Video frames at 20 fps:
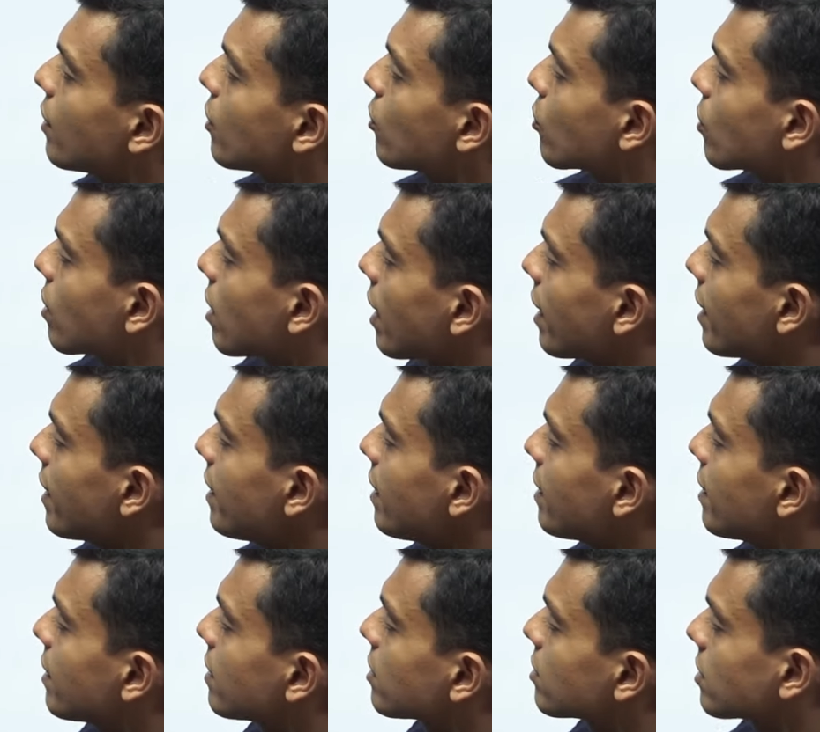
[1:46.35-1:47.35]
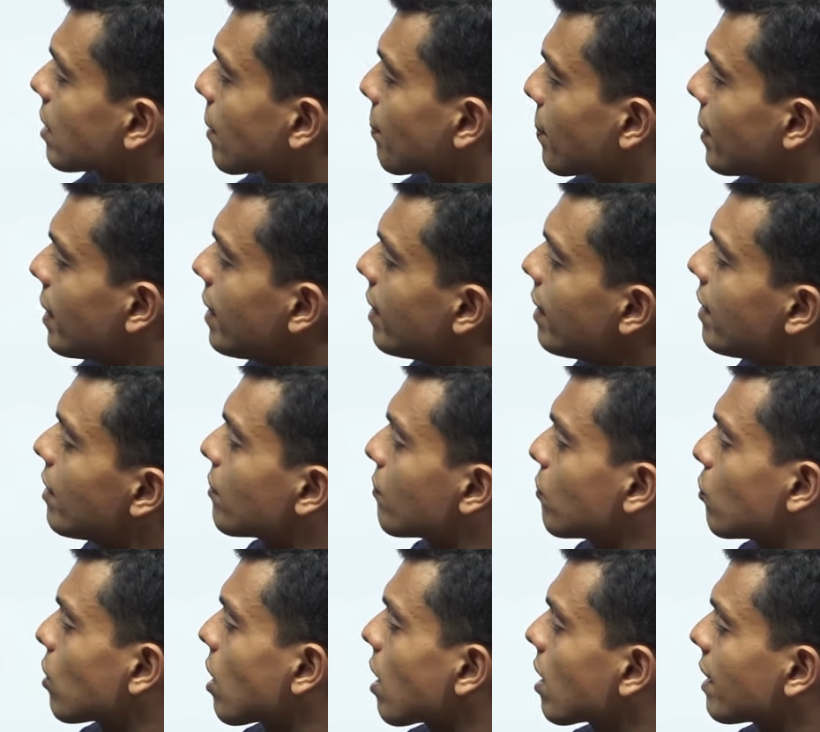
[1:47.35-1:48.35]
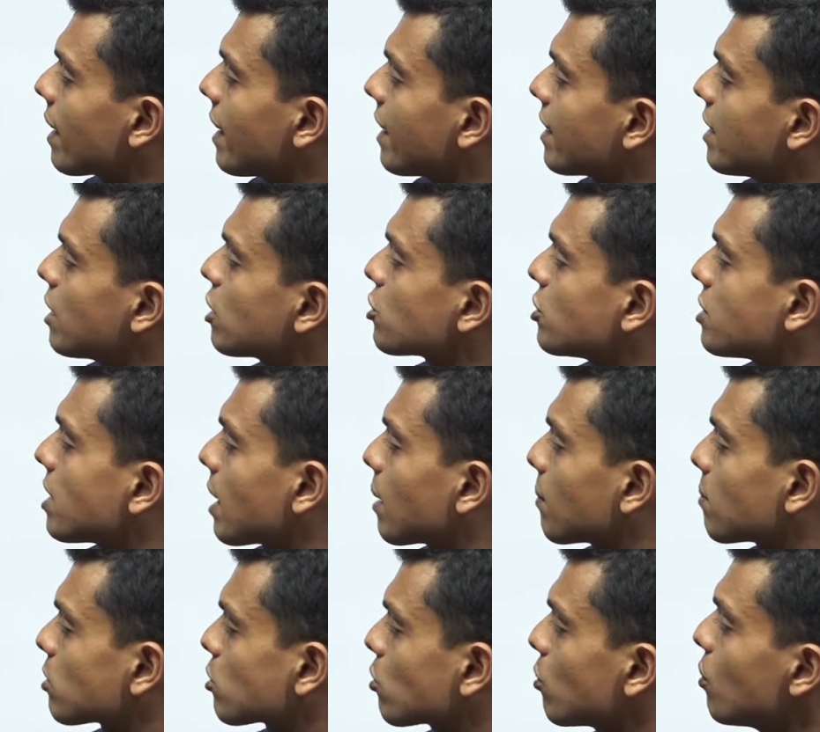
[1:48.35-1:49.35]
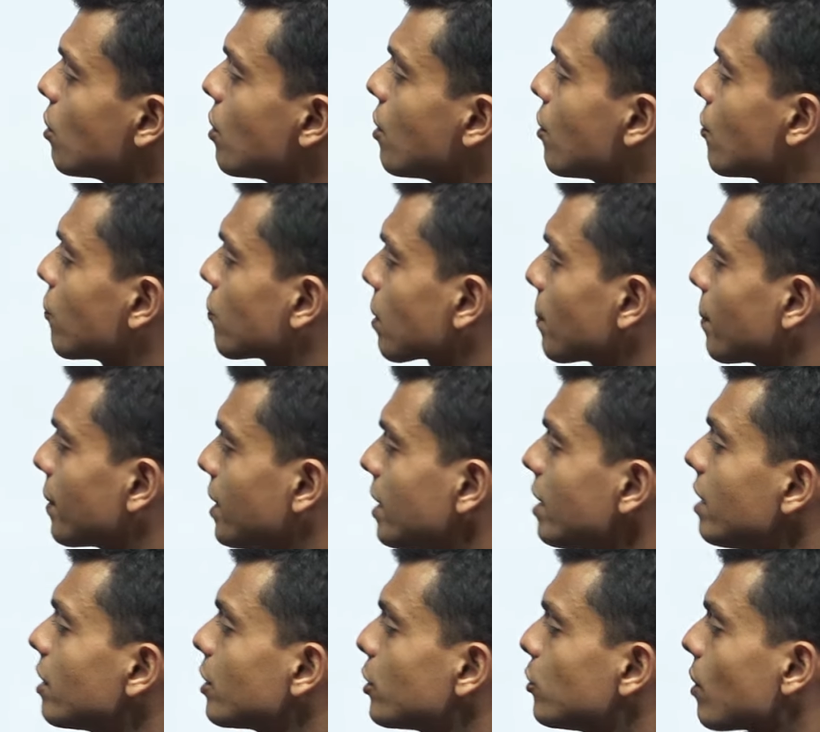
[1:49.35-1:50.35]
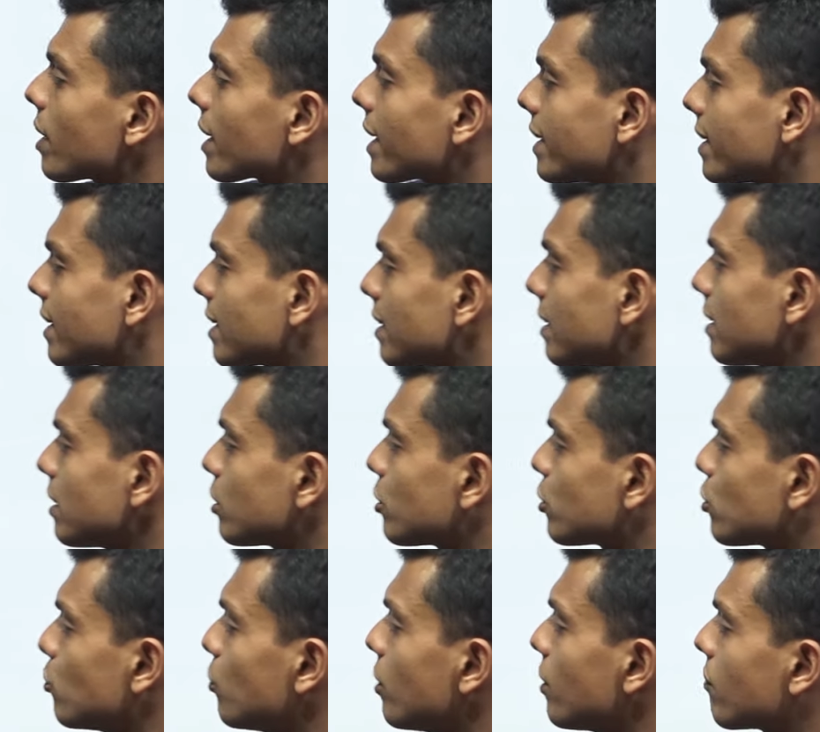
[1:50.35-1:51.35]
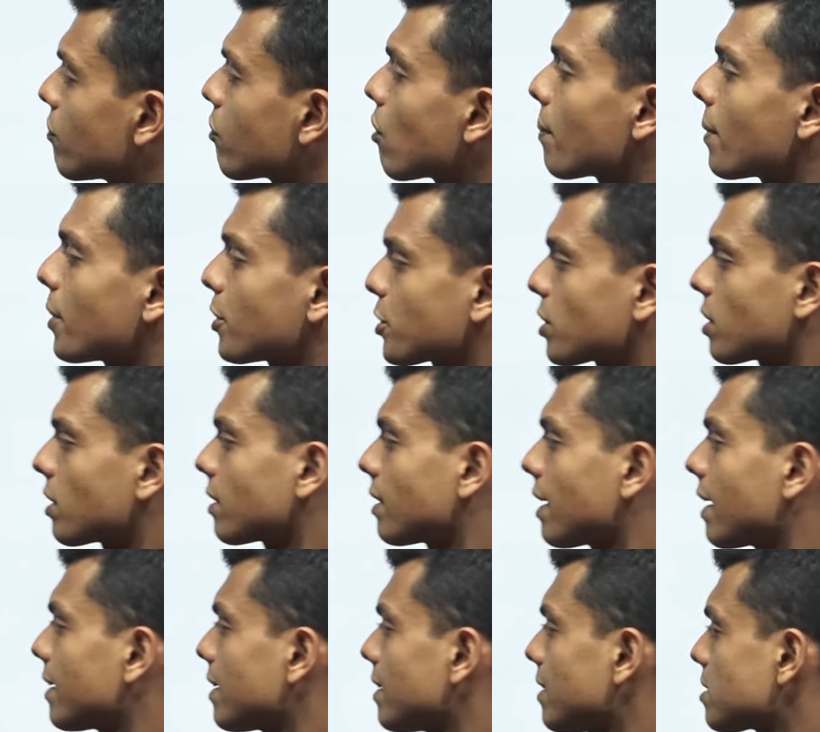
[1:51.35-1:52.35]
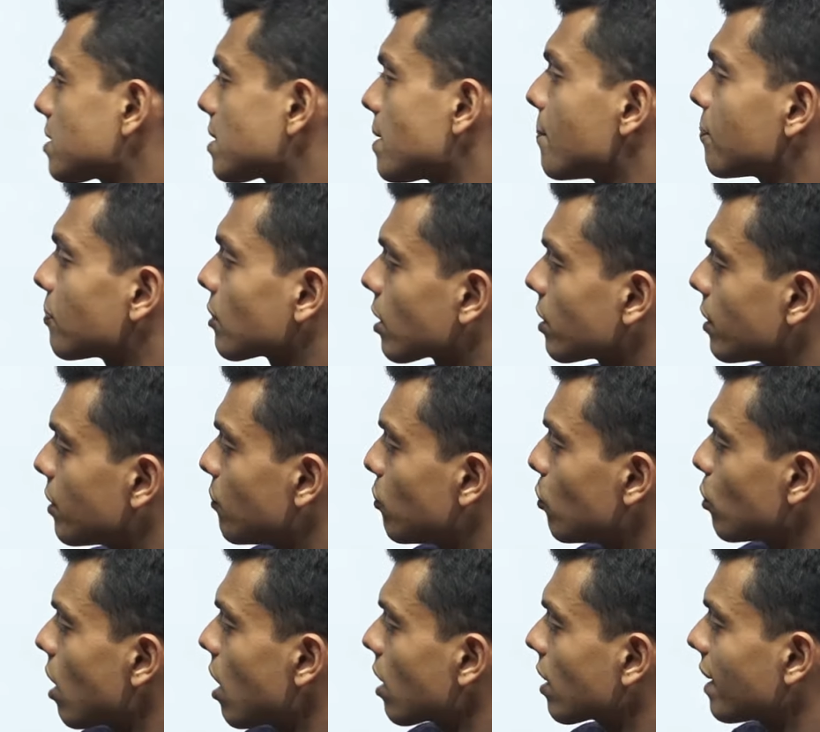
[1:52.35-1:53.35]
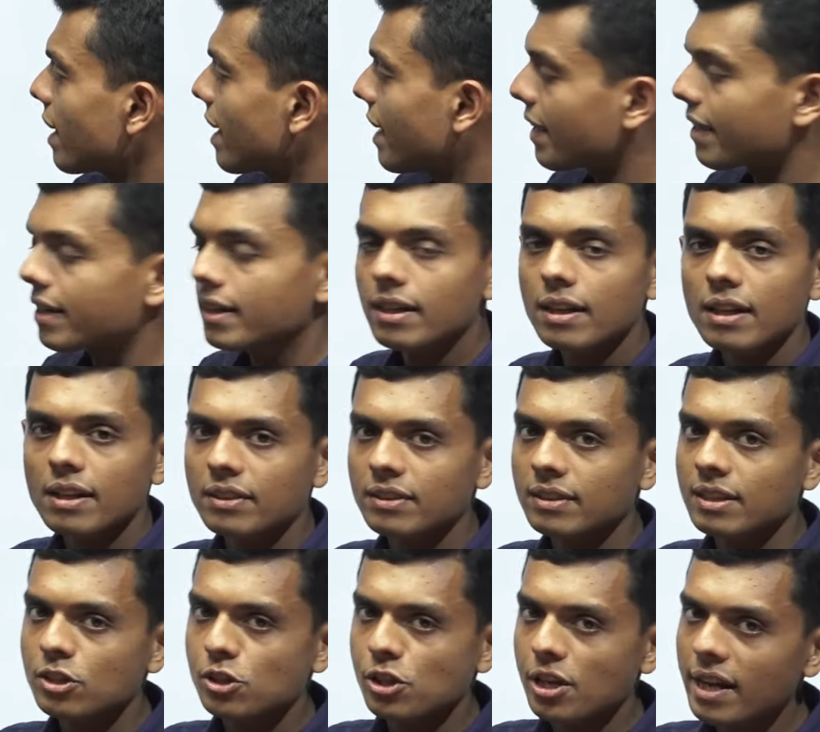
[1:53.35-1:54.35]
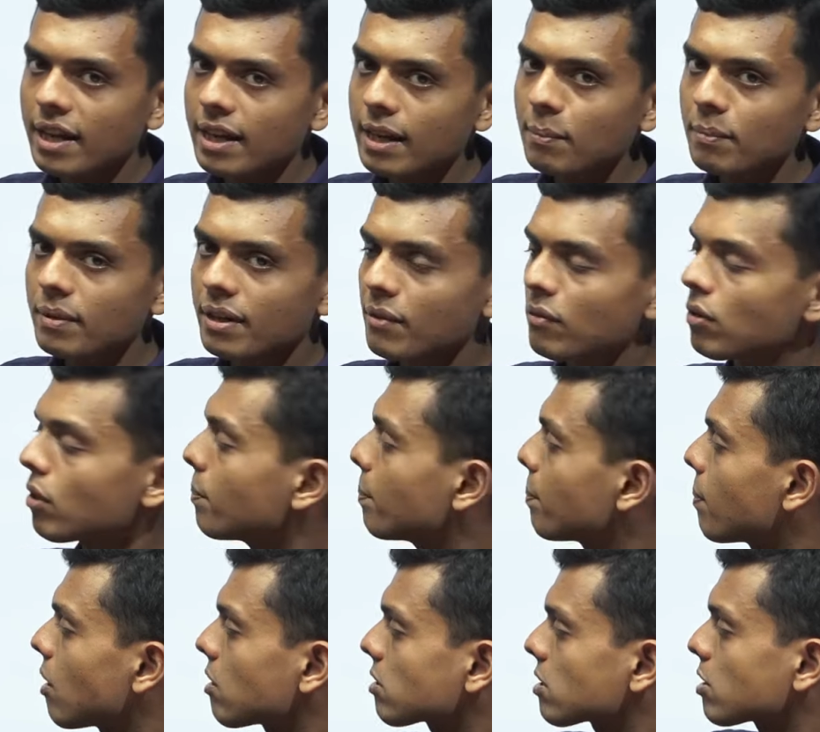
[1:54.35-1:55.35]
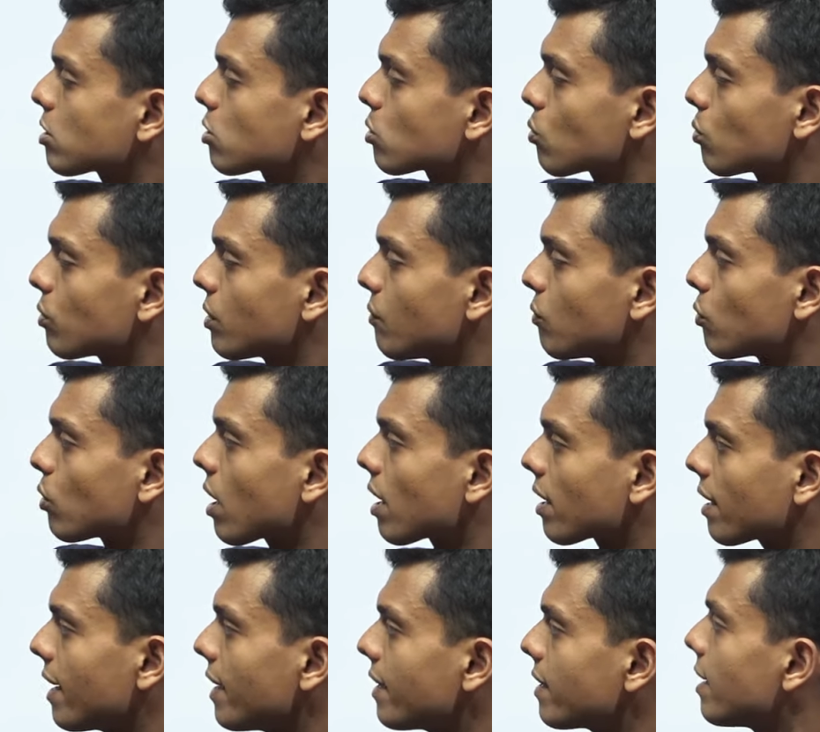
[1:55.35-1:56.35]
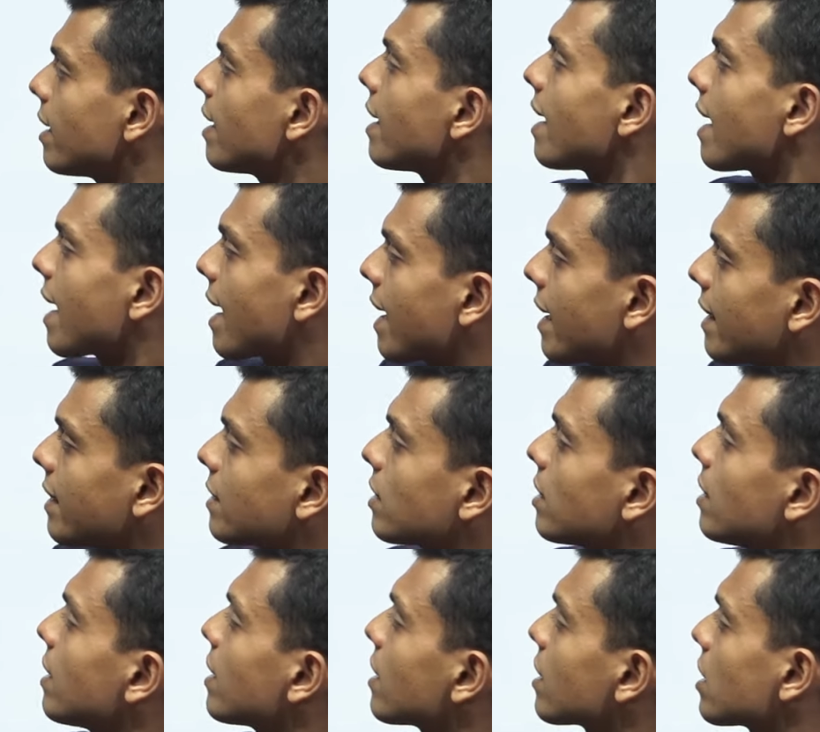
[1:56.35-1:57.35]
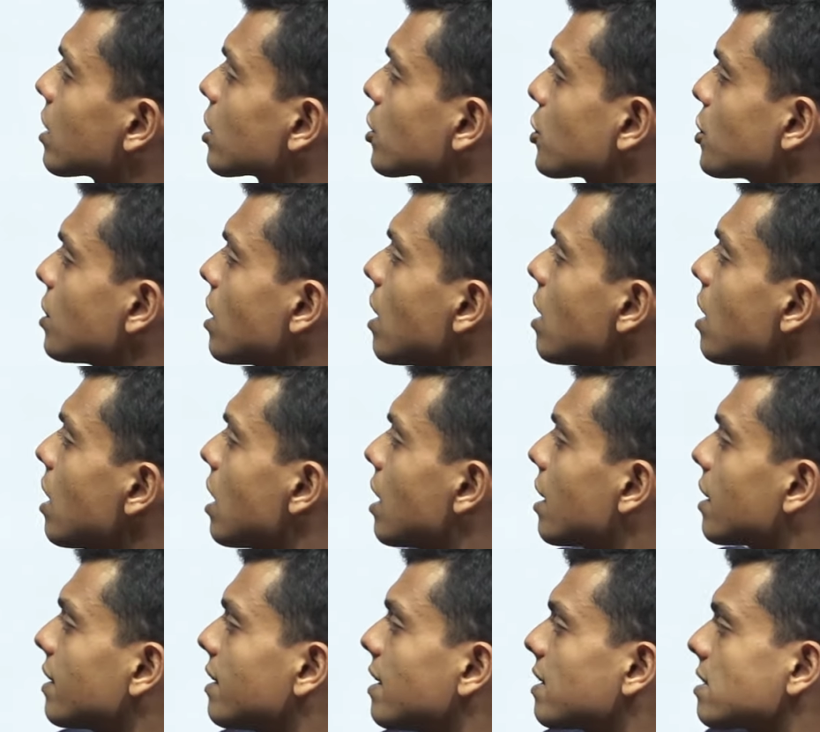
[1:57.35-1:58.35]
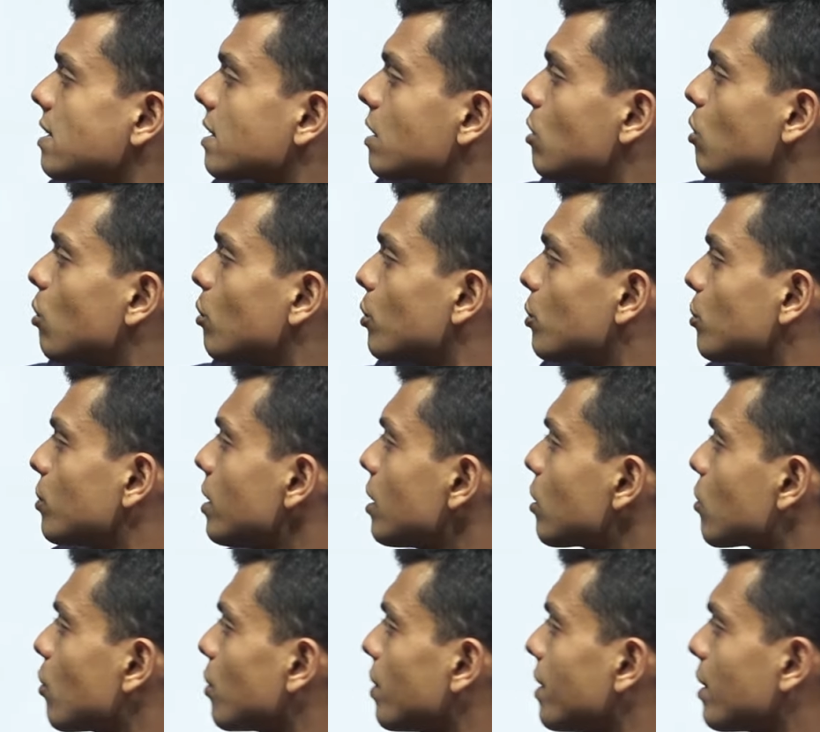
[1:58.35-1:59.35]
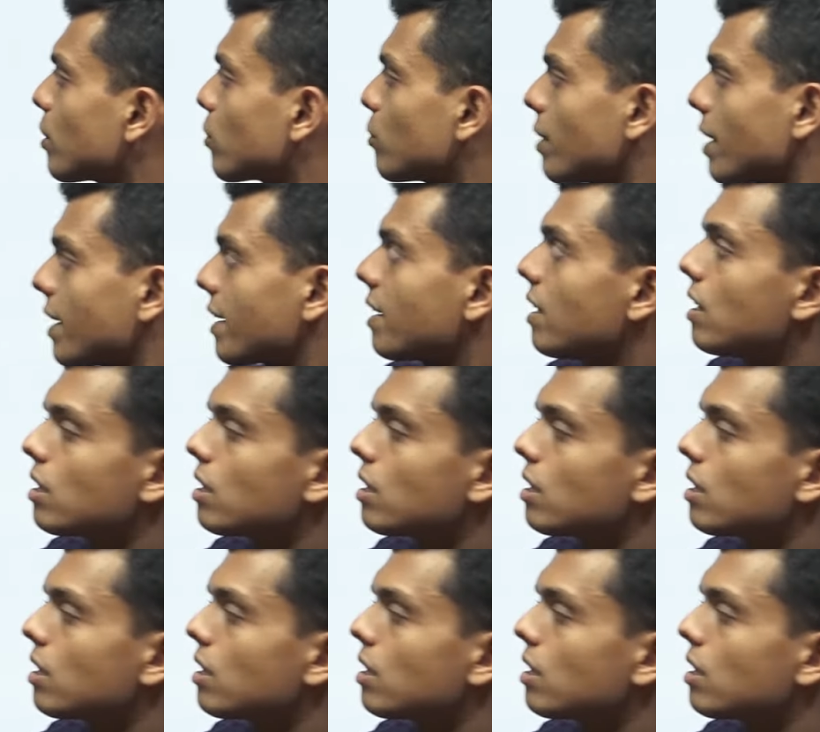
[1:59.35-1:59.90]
Ukai, Tapi, Vular Lake is Jhelum. So, from here you are getting two information. That is the Vular Lake, the Jhelum River passes through the Vular Lake and Krishna doesn't go to the Koleru Lake.